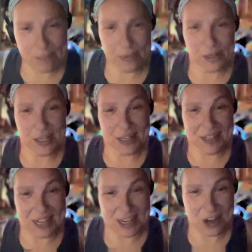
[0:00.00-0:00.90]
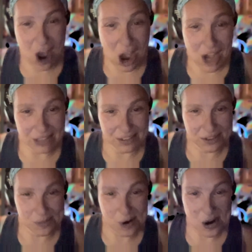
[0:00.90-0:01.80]
People are going to degauss
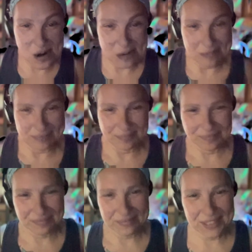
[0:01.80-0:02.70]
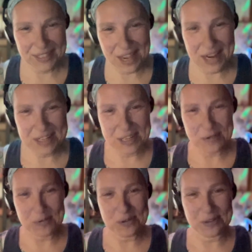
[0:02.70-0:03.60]
tomorrow, in the
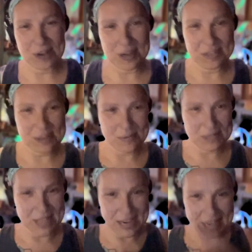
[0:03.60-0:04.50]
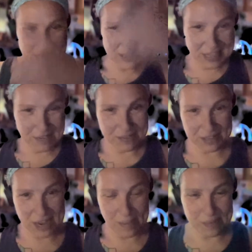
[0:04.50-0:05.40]
IT world calls it. When they leave the
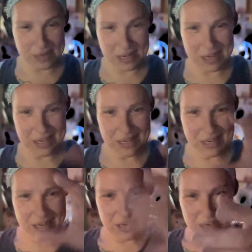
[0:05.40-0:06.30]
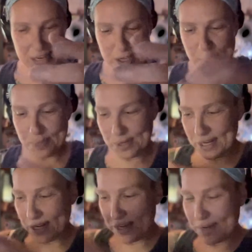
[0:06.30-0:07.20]
company, you put
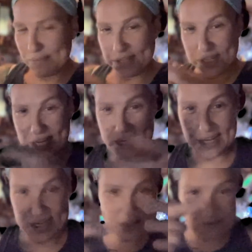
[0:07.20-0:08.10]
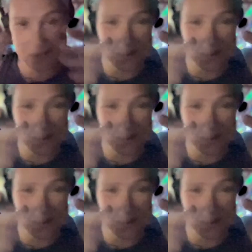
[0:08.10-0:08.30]
it on a machine and it